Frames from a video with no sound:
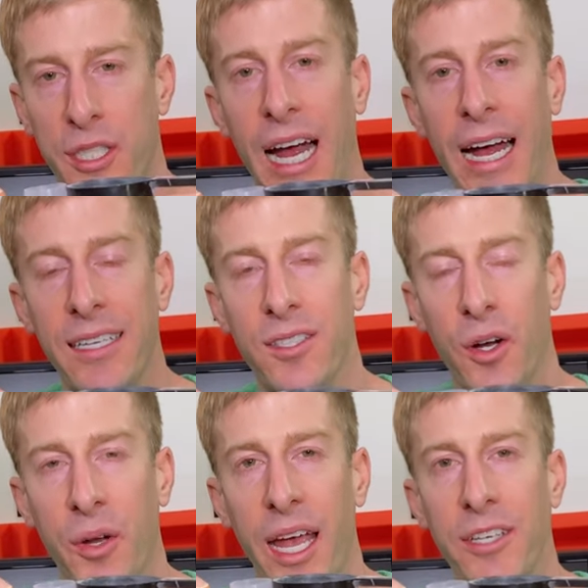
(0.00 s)
size,
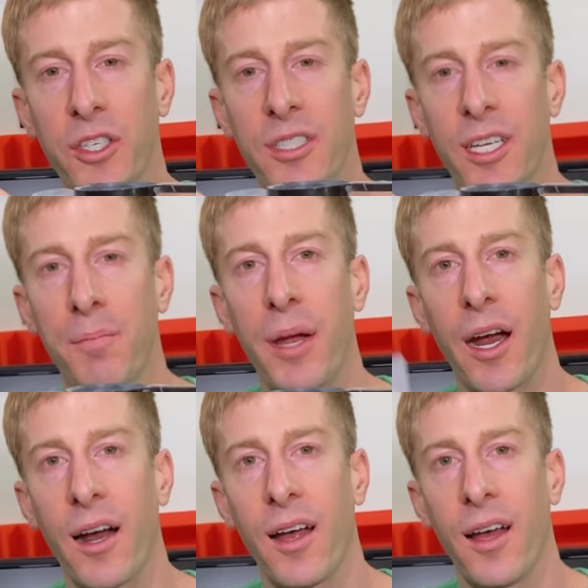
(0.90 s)
okay, just to
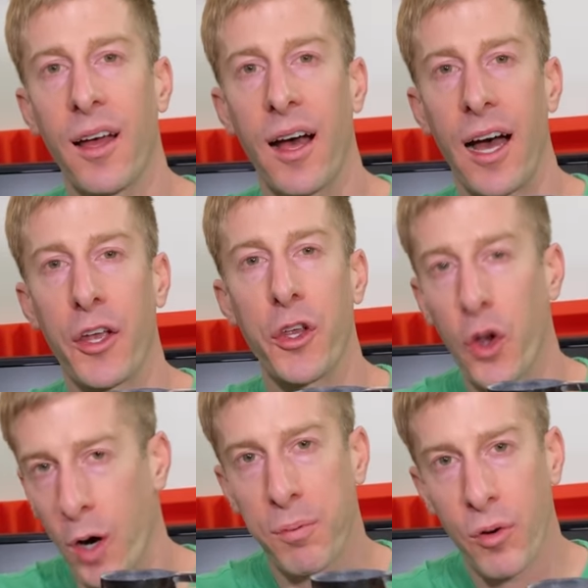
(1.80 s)
compare
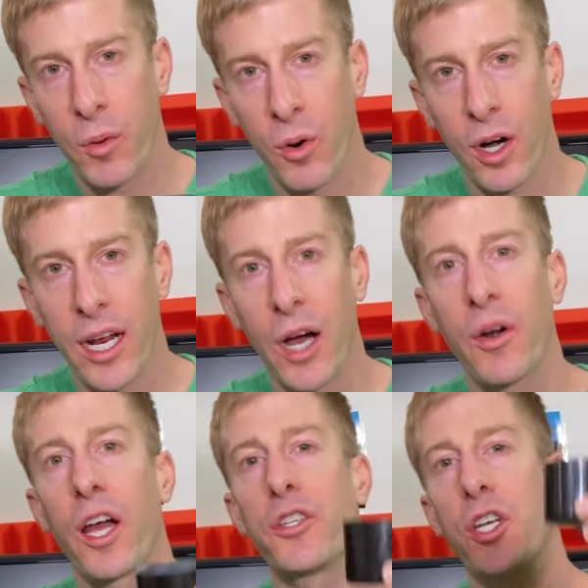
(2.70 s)
your
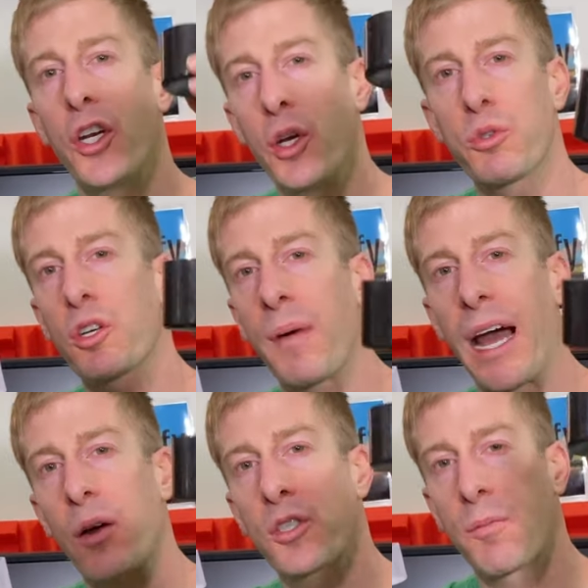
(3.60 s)
pre-workout to
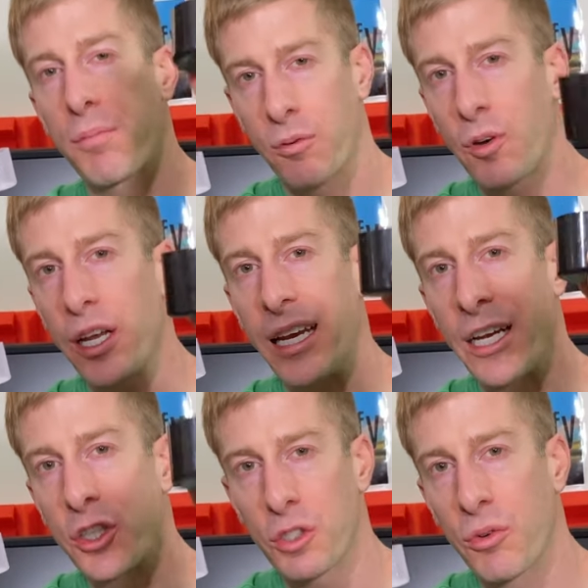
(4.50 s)
NutraBio's
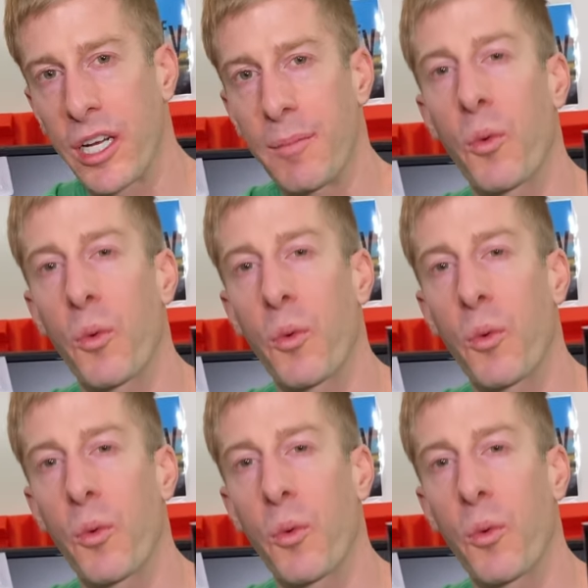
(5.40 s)
pre-extreme.